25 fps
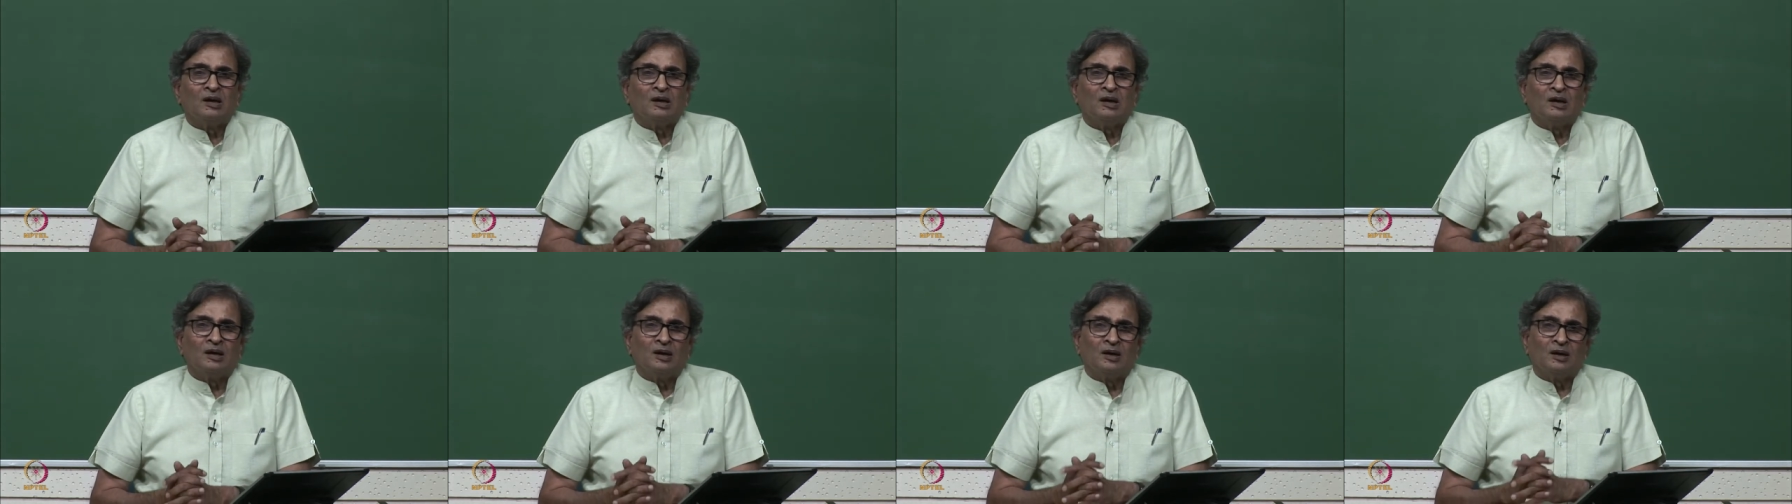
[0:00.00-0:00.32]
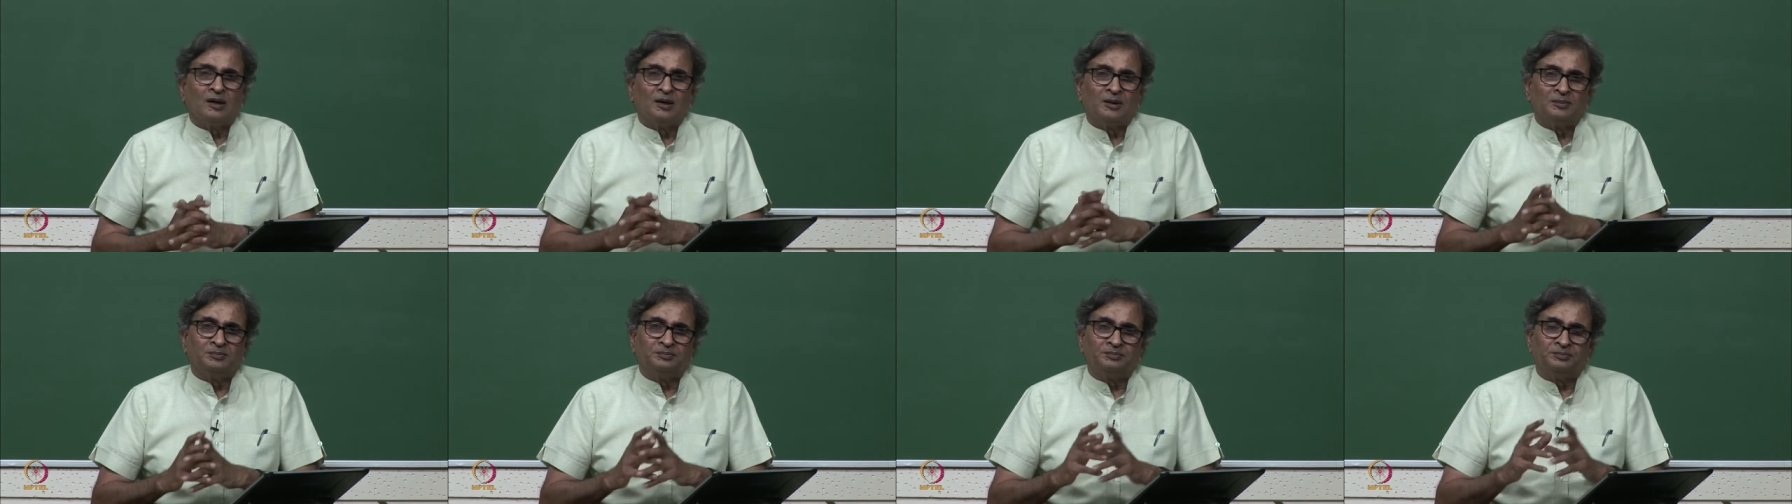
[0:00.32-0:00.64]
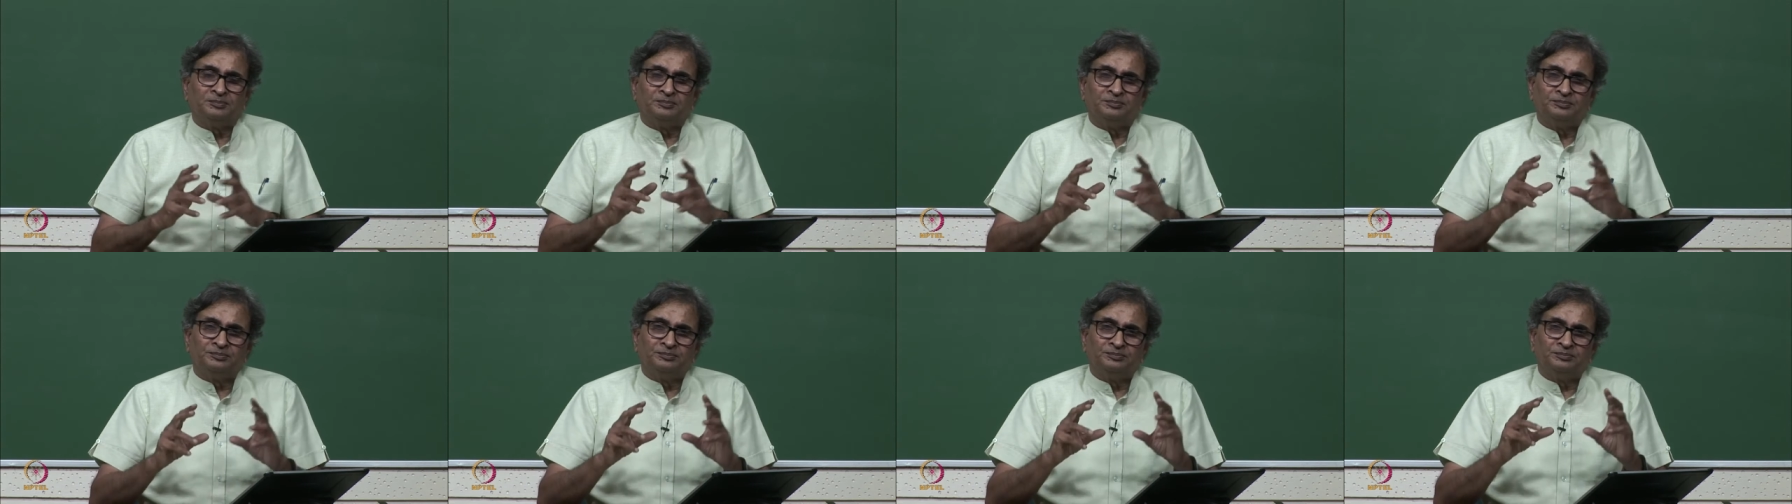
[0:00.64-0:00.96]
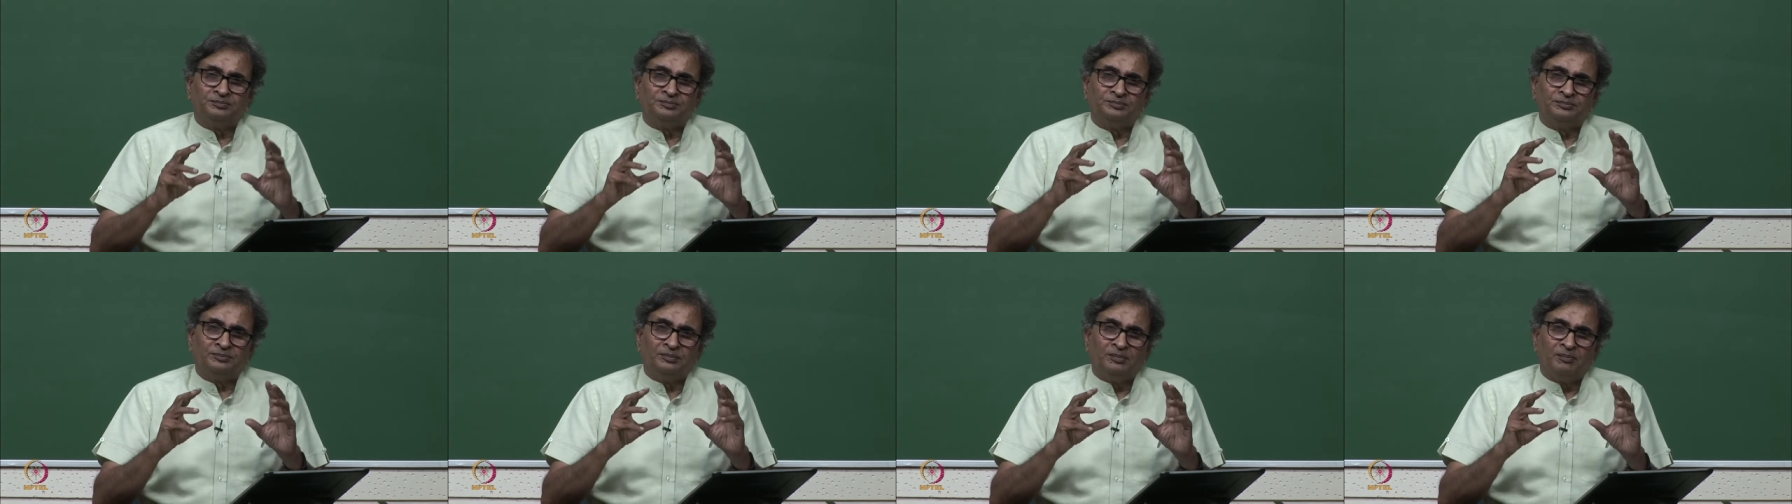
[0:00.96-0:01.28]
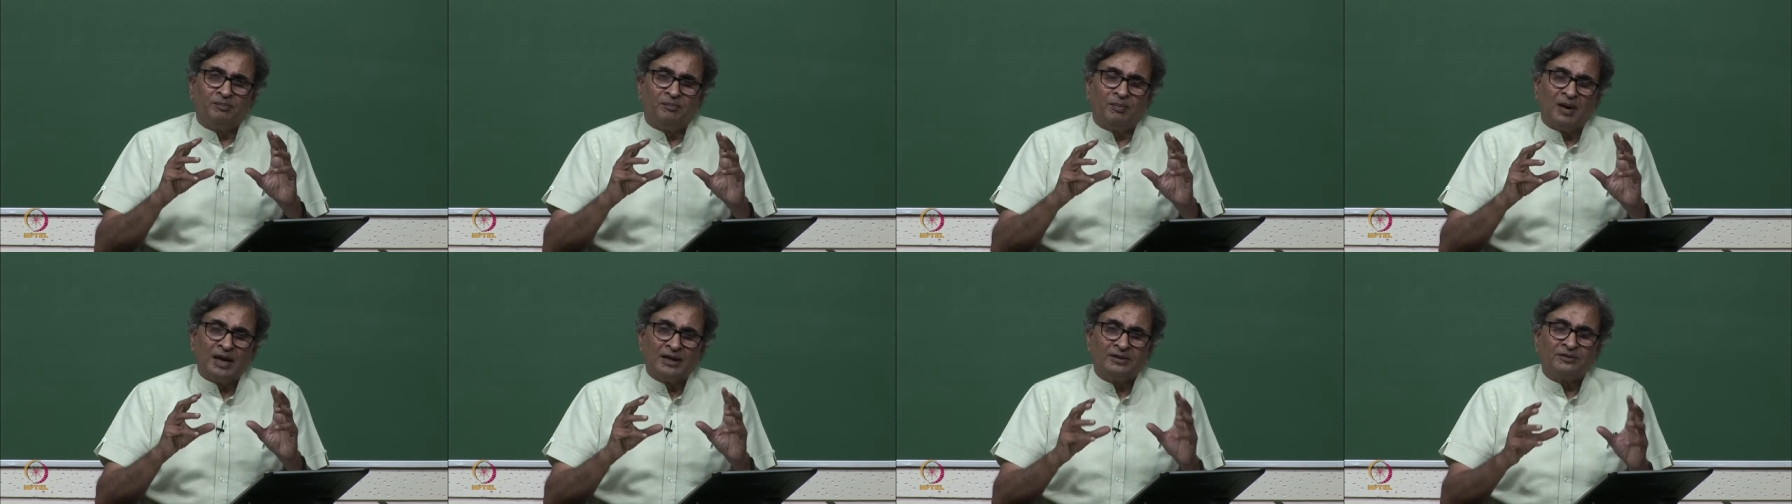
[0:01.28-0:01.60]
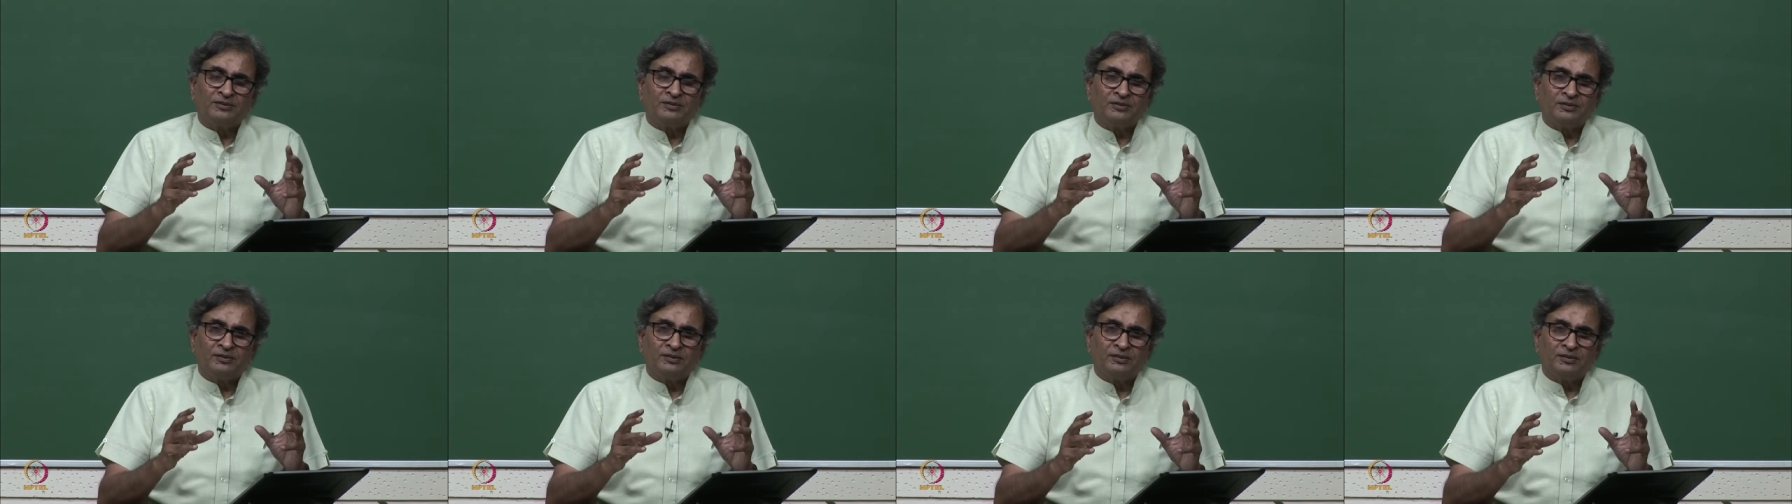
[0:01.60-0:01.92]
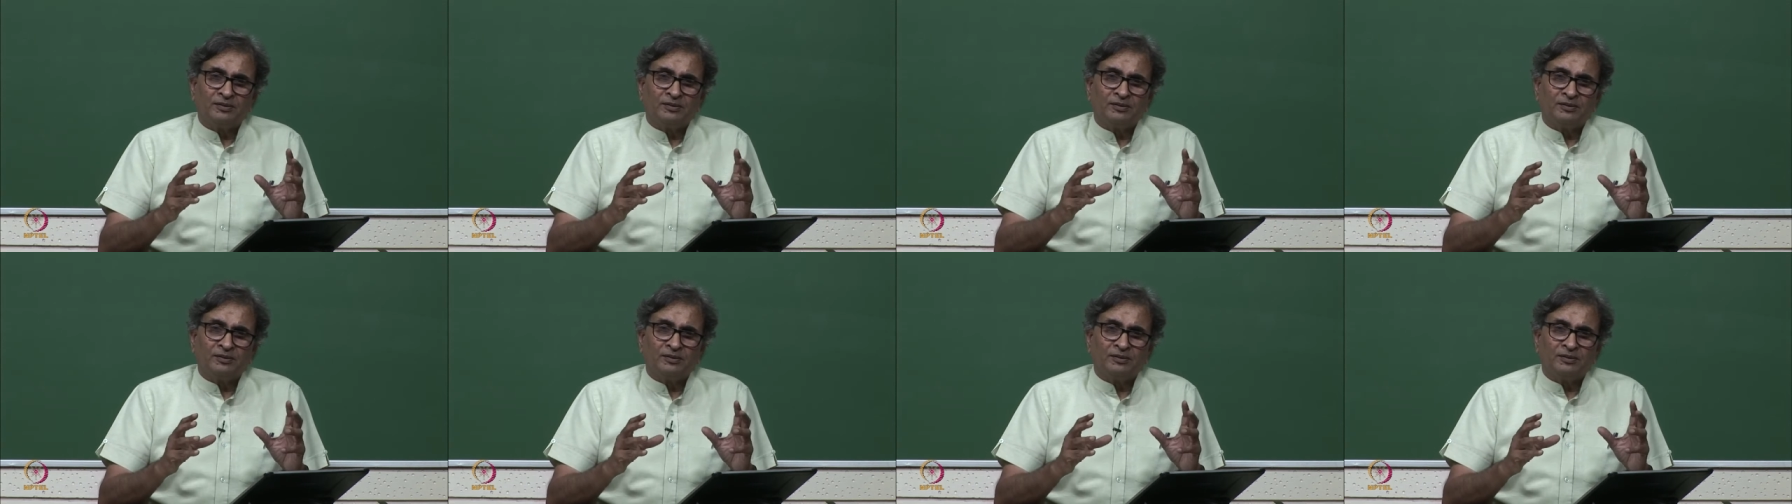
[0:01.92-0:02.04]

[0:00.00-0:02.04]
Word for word: uh, but